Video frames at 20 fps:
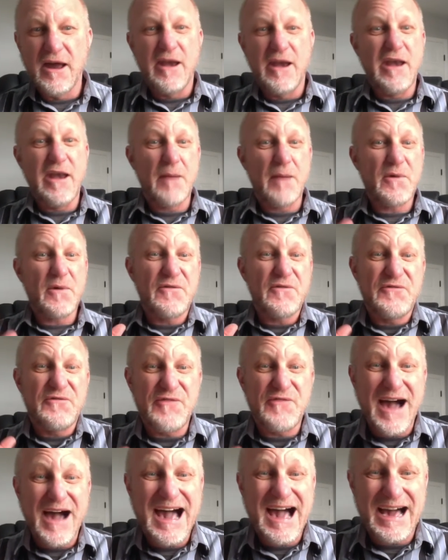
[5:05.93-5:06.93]
Number
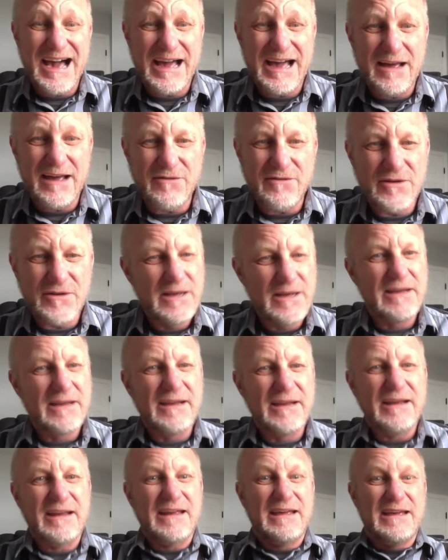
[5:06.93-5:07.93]
5,
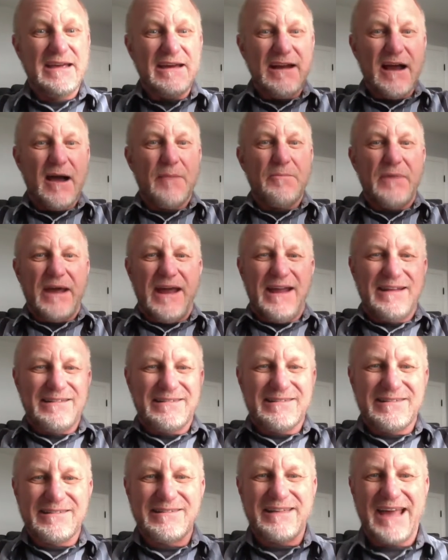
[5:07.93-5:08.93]
get up and
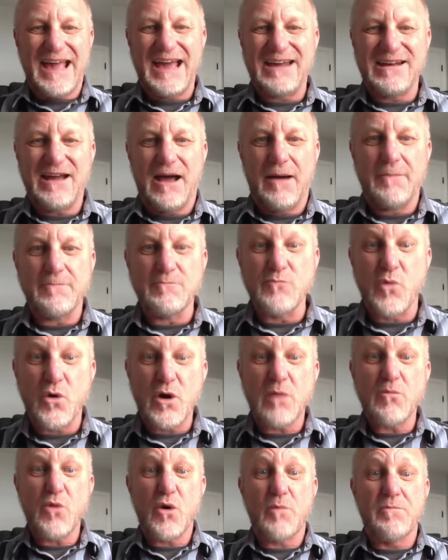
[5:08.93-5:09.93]
stand up. More
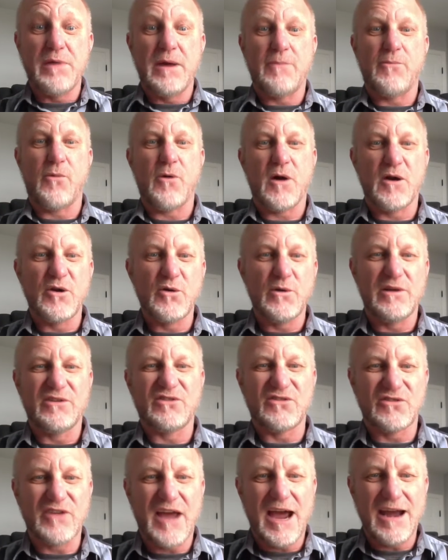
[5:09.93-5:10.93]
and more people are doing
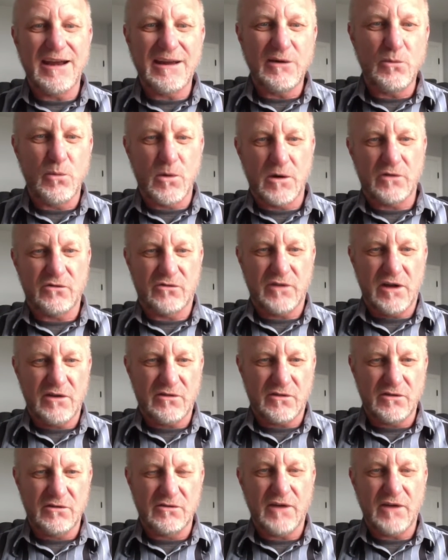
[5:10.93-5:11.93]
standing
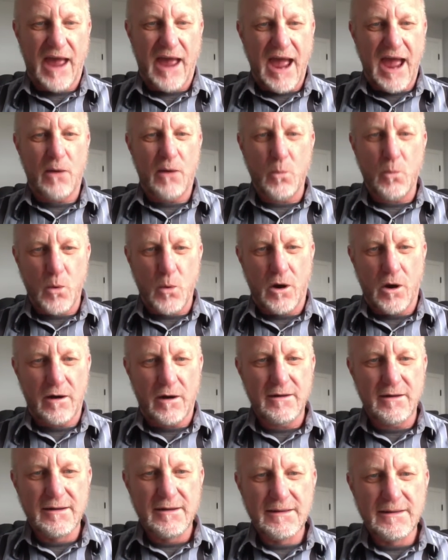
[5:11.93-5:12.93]
workstations at work.
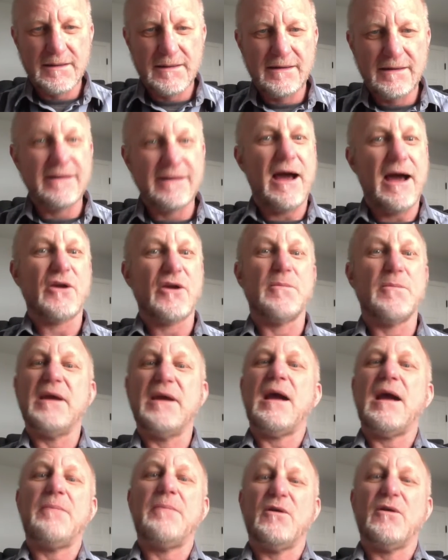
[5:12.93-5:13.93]
Now, you may
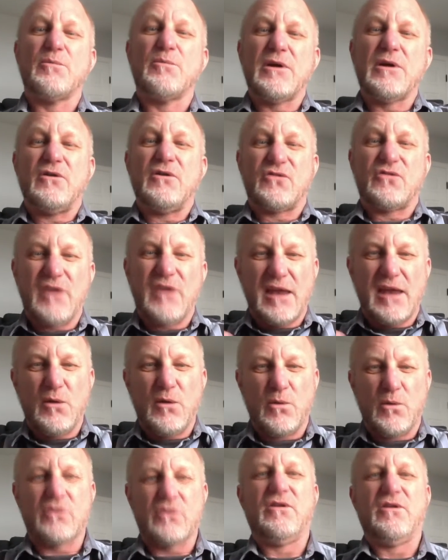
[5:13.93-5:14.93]
not be able to bring your standing
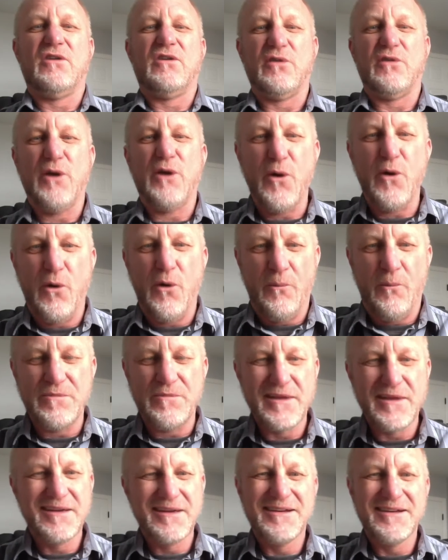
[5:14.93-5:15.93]
workstation at home,
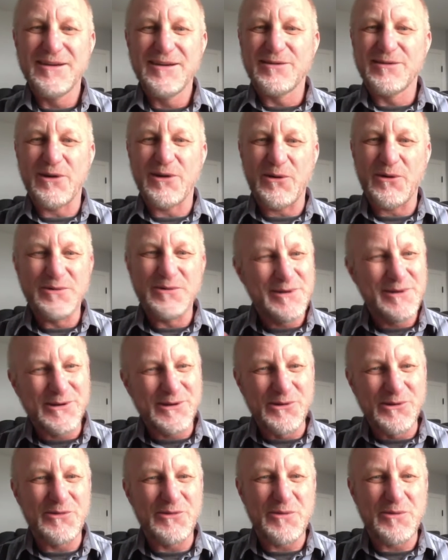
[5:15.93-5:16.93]
so
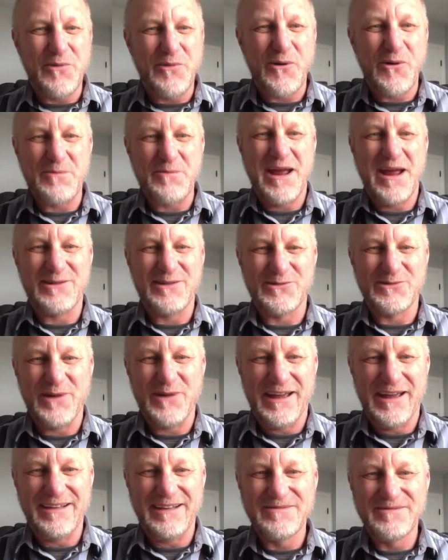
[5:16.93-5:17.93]
do it the poor man's
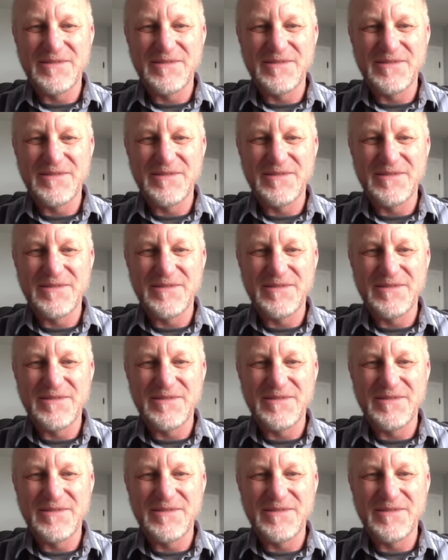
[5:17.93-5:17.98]
way.